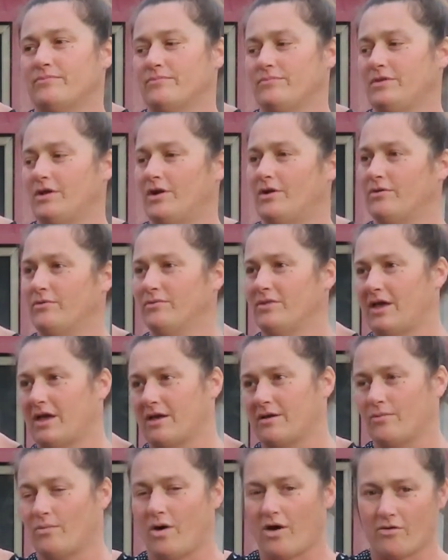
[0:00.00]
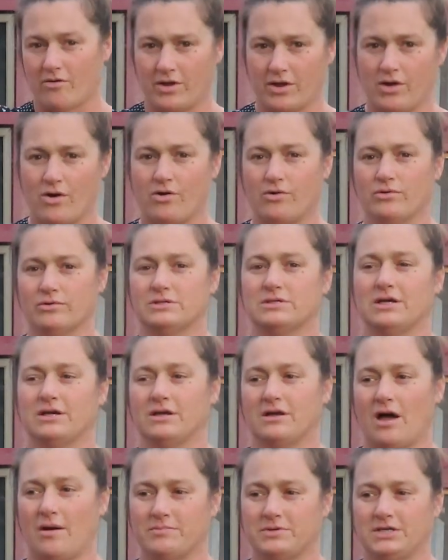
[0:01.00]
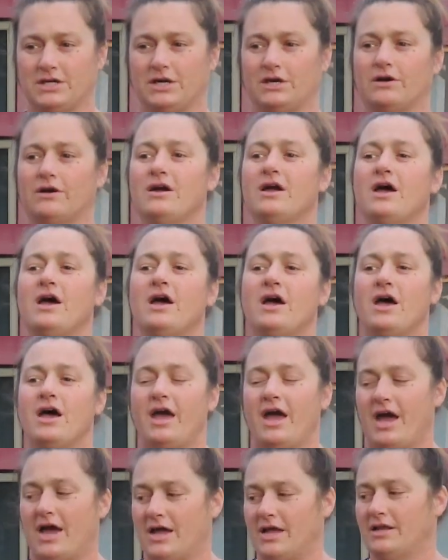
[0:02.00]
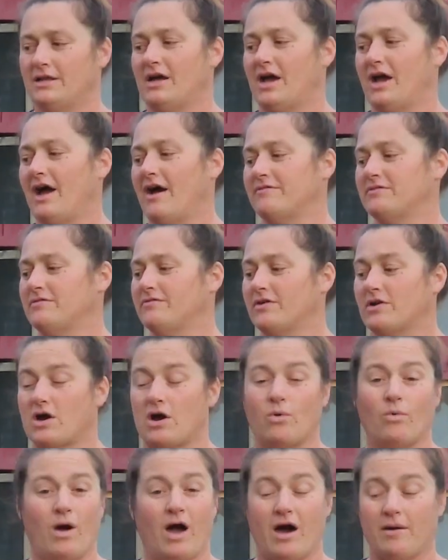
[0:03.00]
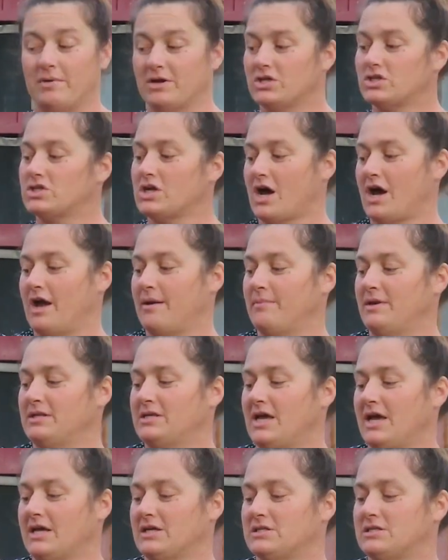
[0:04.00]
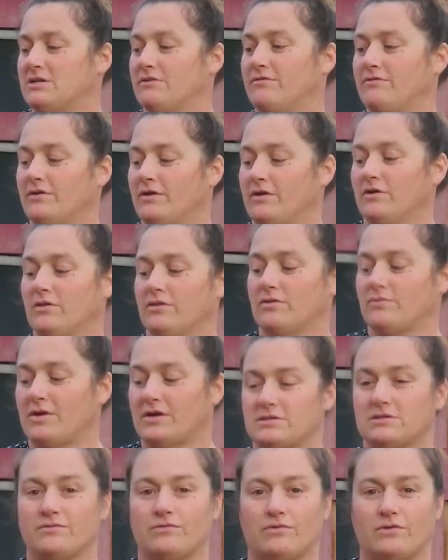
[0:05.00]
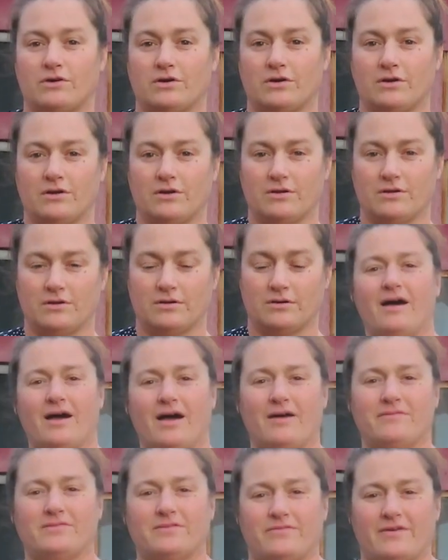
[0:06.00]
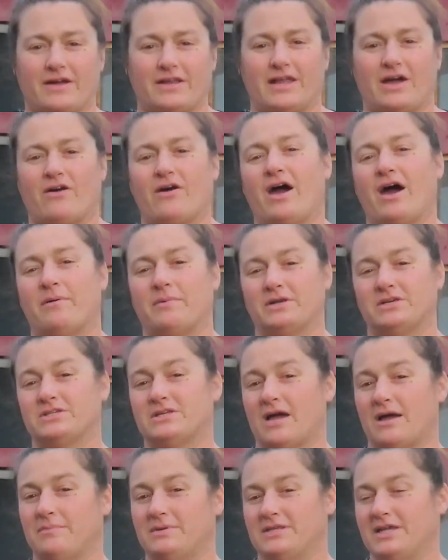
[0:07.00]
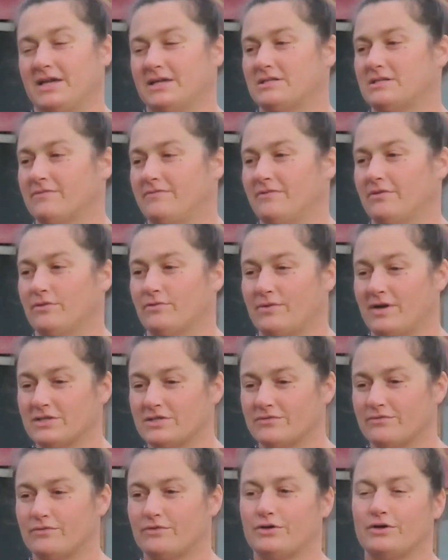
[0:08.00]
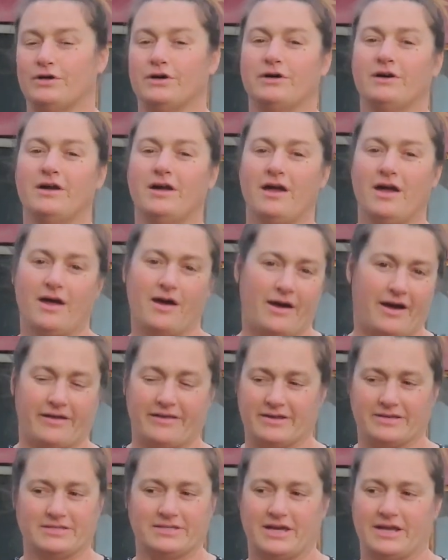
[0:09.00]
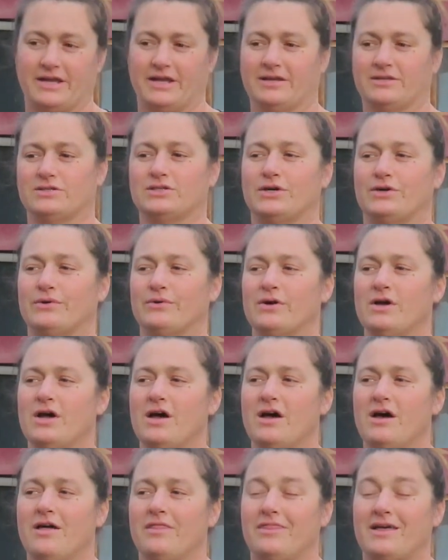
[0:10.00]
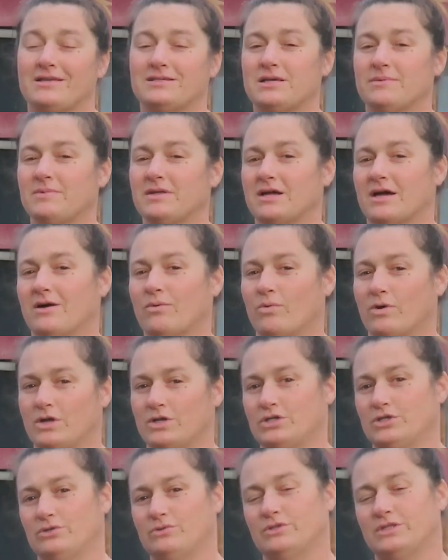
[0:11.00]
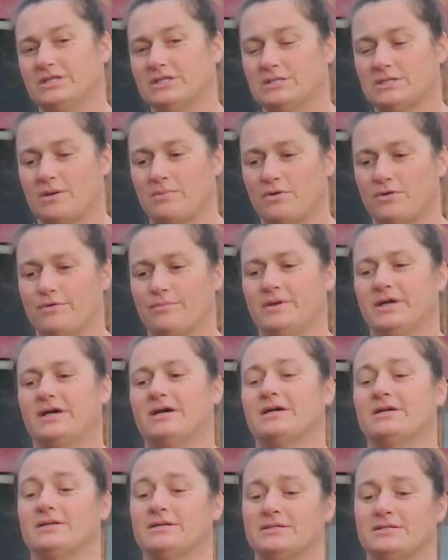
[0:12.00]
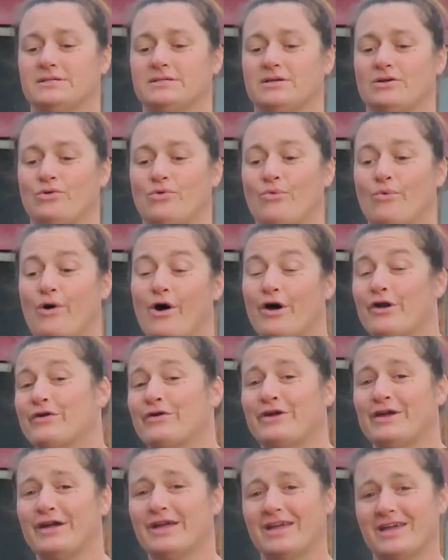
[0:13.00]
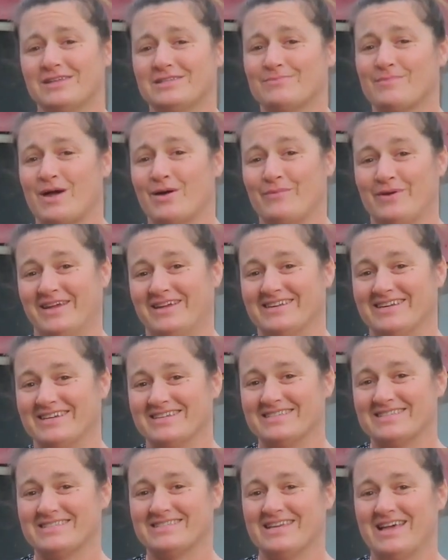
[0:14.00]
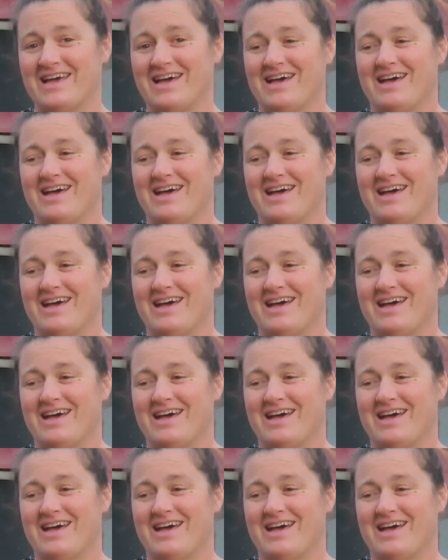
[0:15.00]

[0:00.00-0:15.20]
you know, like a watering hose that comes here, and I have to figure out how much time it takes to fill the reservoir. I have to find out how much time it takes to fill the reservoir setting. So that's something I want to do this summer, because watering is my weakness.